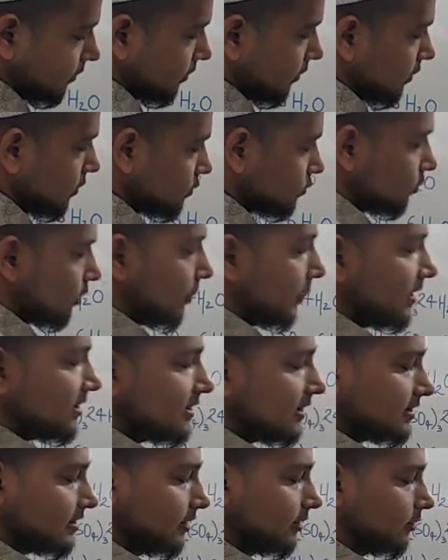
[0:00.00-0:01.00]
So the
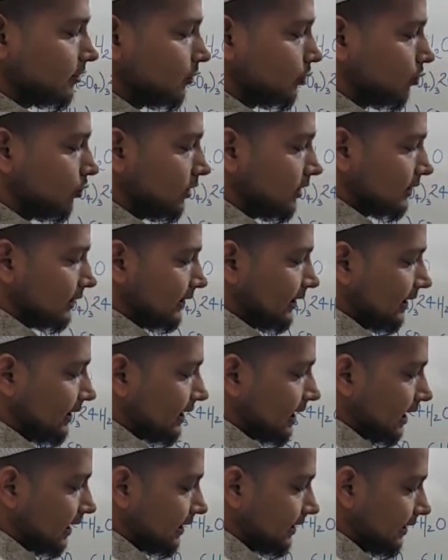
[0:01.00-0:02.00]
basics include
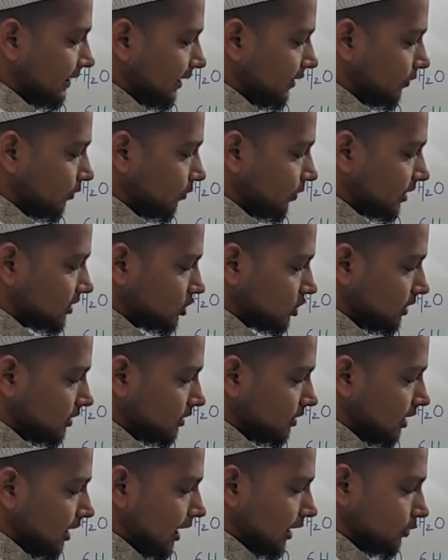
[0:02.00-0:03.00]
3I,
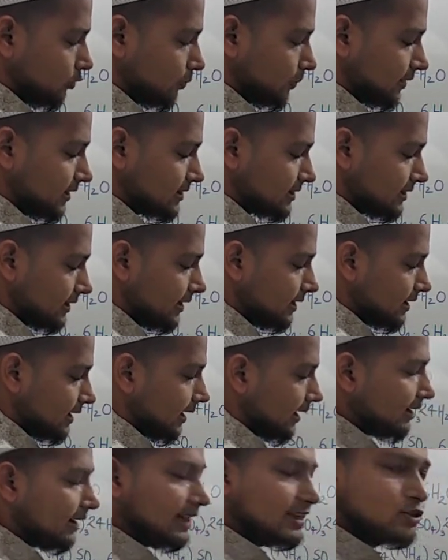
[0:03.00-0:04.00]
introduction,
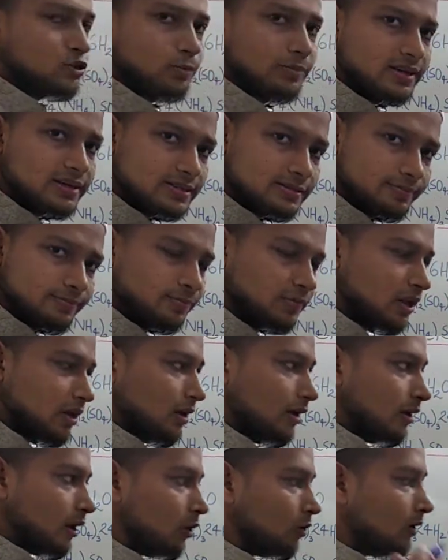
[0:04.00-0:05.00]
IUPAC and isomerism.
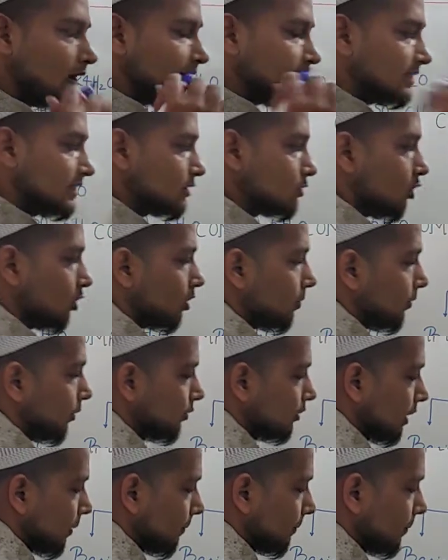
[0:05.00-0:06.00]
Now let's talk
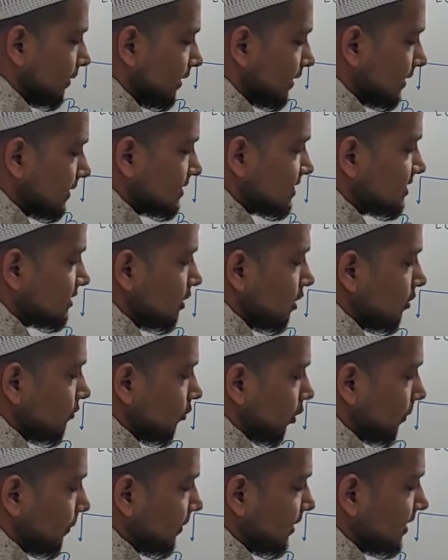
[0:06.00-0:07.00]
about the pillars.
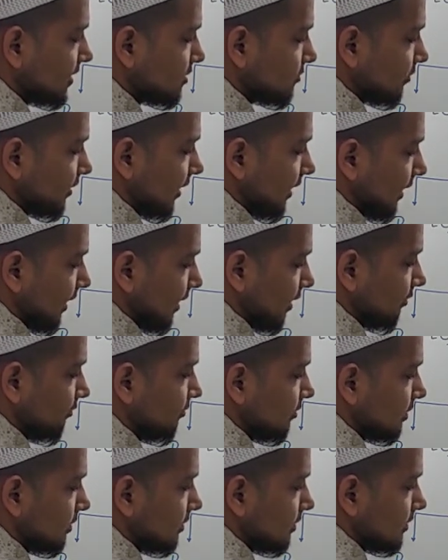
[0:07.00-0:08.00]
For pillars we
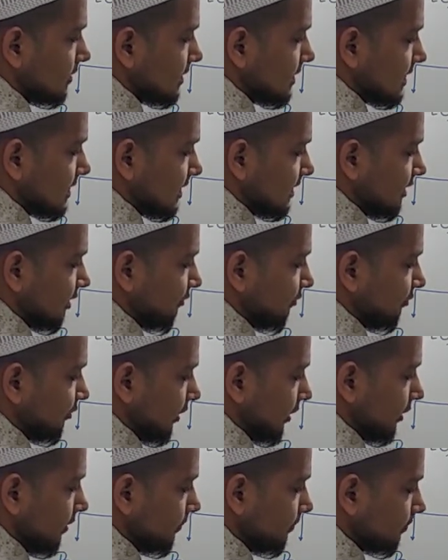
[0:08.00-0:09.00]
have
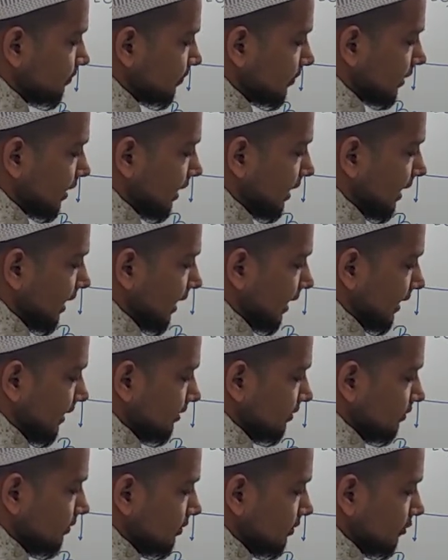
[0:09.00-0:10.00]
CFT
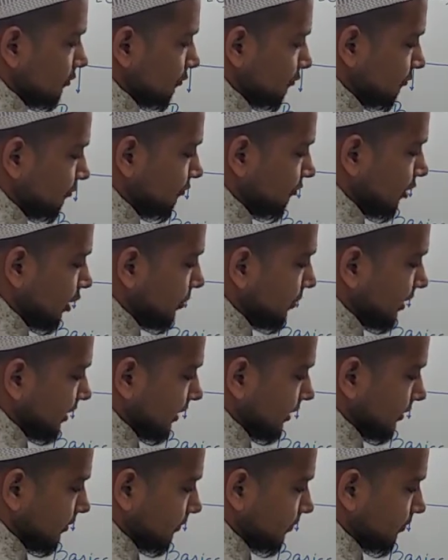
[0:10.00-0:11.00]
and VBT.